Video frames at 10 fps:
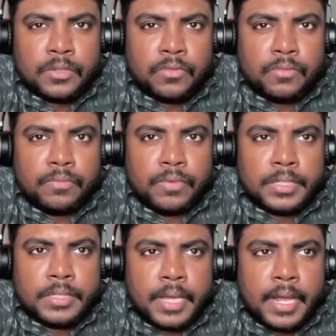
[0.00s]
or
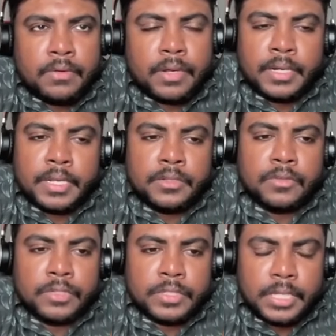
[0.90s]
what's the advantage
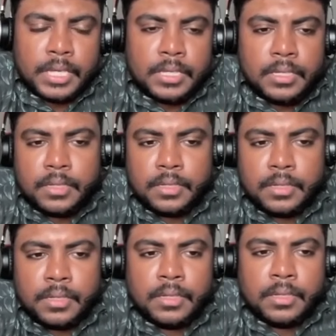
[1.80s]
you would see
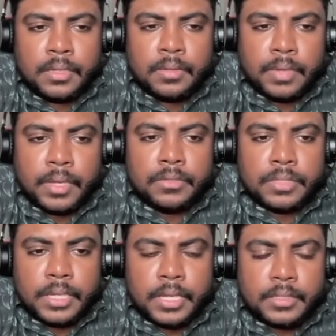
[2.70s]
by using